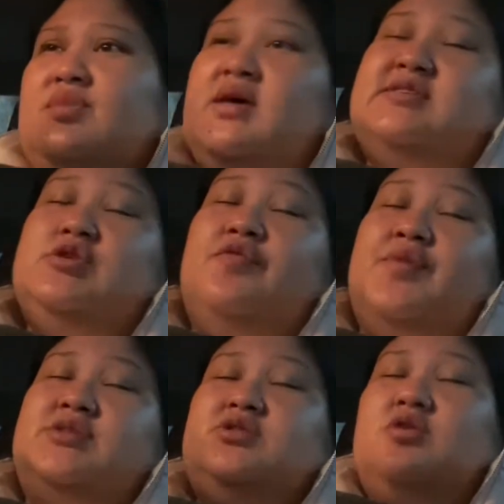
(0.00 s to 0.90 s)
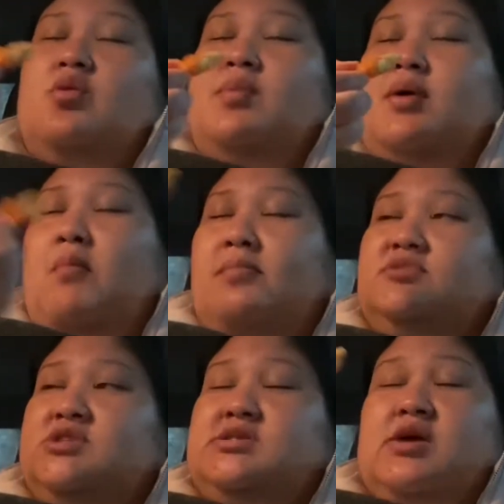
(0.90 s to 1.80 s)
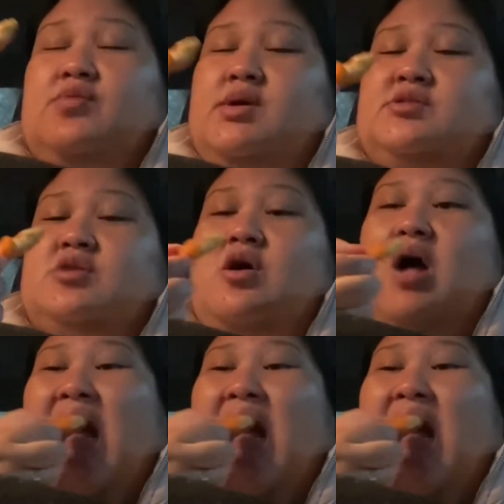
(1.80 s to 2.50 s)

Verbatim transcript: It still fits her, though, but she's getting really tall.